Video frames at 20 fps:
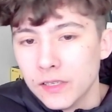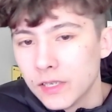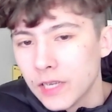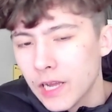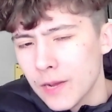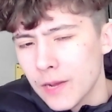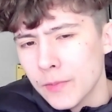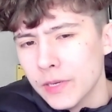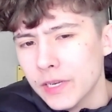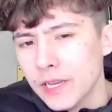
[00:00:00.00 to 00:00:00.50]

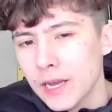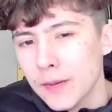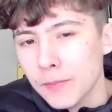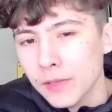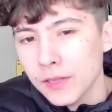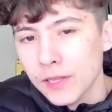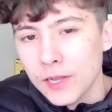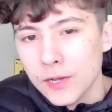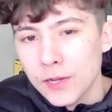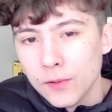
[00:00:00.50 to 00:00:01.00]
comment down
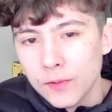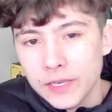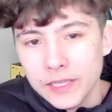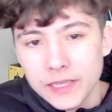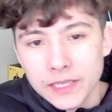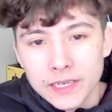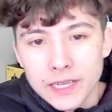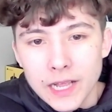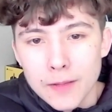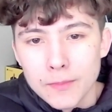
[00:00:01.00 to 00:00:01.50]
below
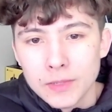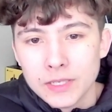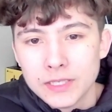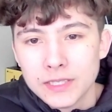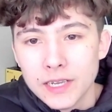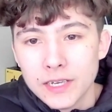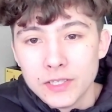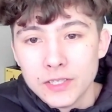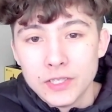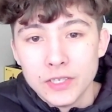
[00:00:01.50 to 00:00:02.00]
in the comment
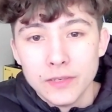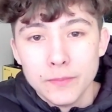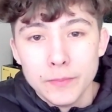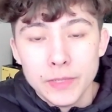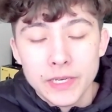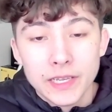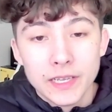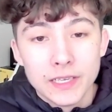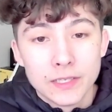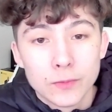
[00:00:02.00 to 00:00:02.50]
section,
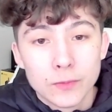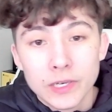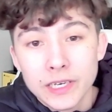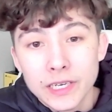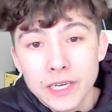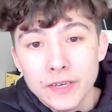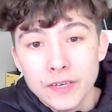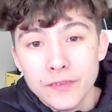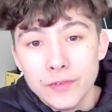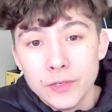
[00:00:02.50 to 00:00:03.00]
because we're
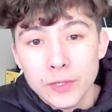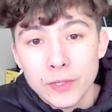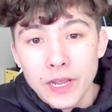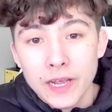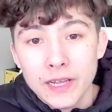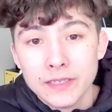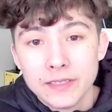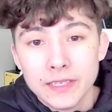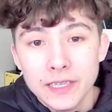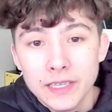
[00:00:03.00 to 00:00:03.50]
going to give you
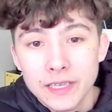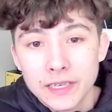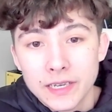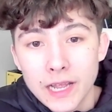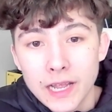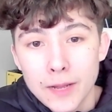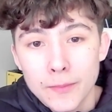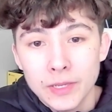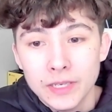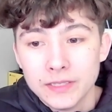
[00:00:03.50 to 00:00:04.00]
guys in the
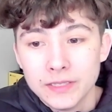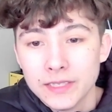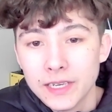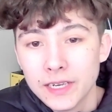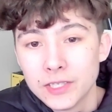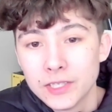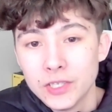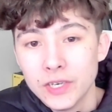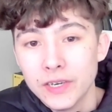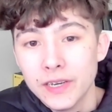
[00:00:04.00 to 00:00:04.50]
comment
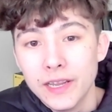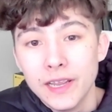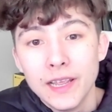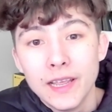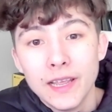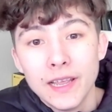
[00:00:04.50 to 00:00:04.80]
section